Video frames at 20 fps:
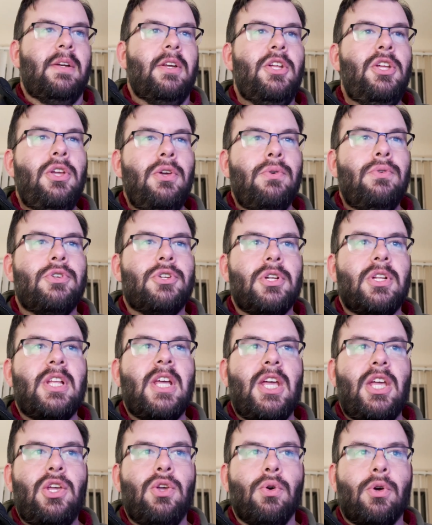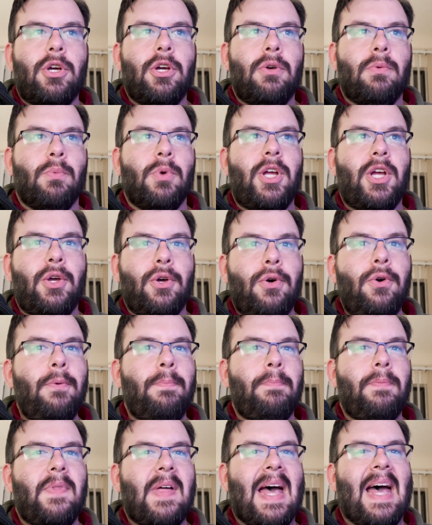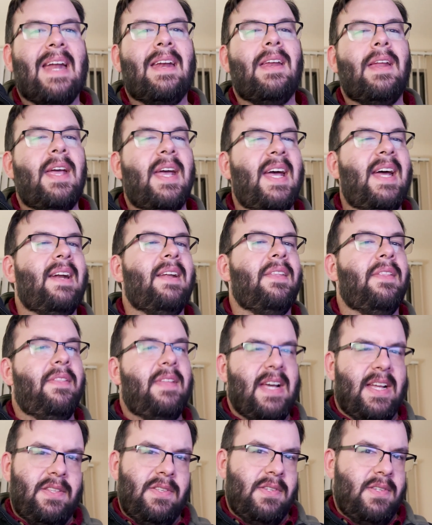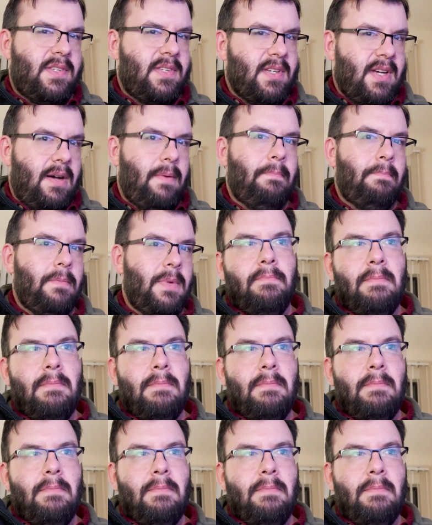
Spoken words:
usually you can recoup that and then some.